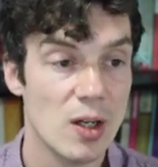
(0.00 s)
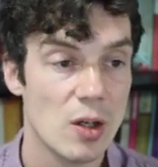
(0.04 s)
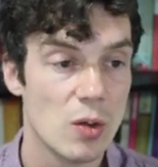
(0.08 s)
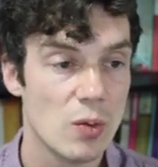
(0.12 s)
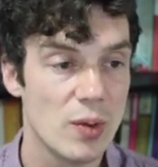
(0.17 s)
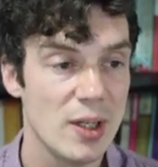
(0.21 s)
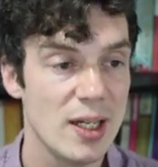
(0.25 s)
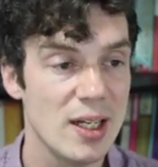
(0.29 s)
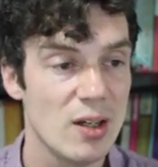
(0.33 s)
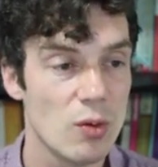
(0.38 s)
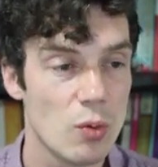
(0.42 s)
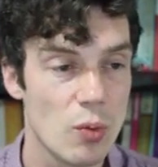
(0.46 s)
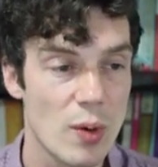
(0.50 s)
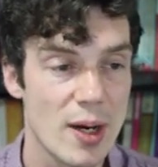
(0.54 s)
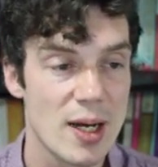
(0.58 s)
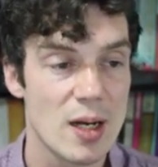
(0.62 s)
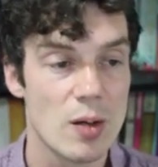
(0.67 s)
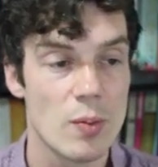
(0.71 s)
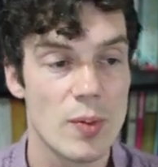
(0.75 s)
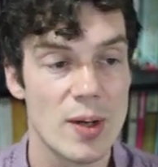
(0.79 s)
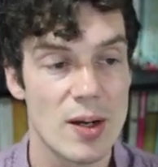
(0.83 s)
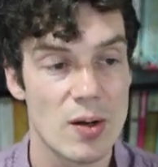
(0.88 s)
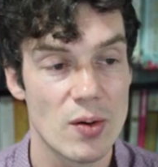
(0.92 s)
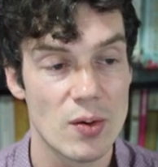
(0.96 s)
we need to
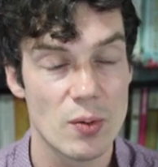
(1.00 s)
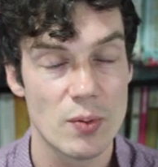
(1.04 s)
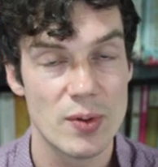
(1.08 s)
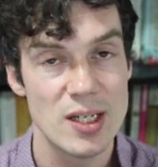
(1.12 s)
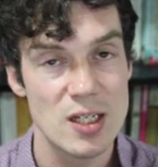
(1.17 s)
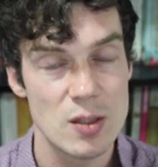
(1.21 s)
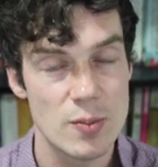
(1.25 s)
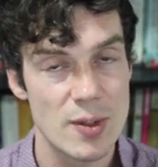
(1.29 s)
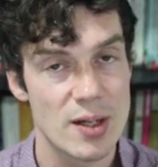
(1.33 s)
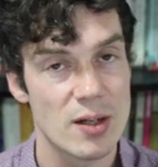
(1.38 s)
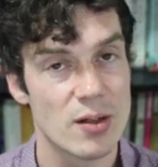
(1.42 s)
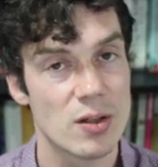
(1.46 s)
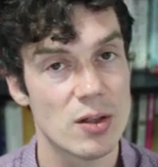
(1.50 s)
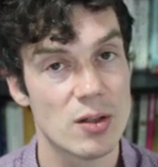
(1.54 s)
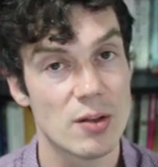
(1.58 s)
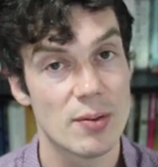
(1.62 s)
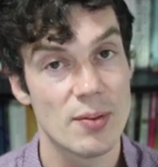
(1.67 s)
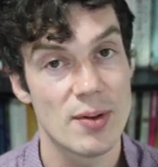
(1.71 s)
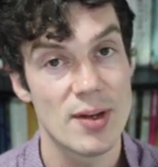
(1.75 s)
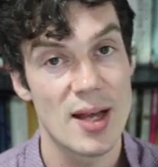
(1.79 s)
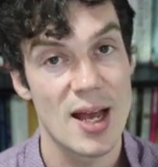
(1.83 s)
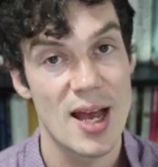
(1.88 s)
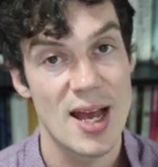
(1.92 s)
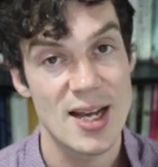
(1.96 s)
be able to
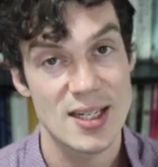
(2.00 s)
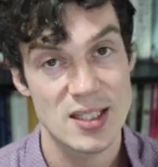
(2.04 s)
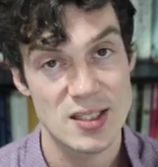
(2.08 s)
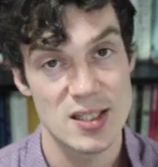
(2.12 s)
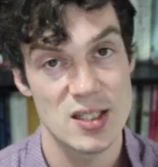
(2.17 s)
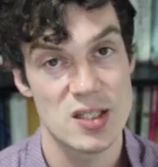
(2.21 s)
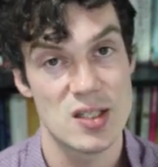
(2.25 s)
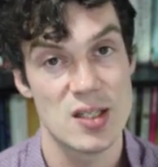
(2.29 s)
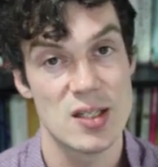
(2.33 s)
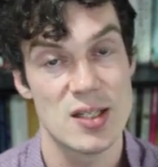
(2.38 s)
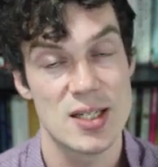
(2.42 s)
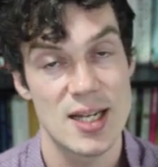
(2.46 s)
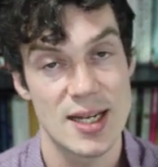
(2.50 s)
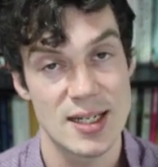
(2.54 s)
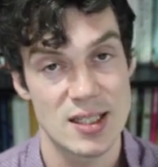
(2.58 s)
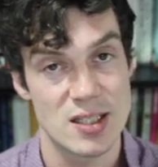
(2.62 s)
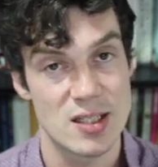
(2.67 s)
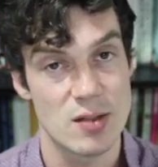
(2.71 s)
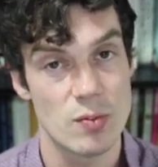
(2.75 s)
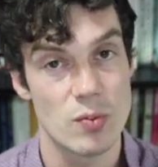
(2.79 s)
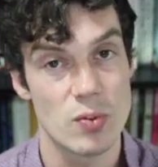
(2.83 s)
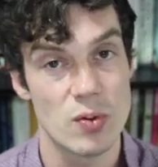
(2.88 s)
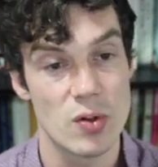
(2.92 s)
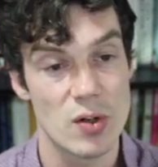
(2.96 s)
access the text
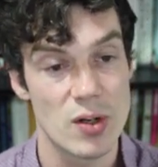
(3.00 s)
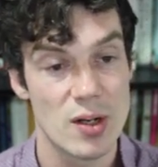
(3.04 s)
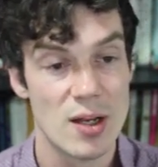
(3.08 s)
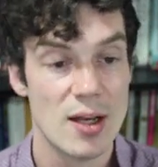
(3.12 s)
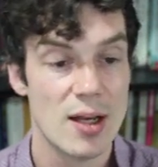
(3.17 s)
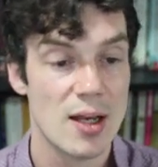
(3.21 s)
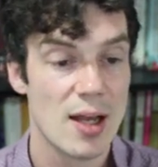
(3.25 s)
input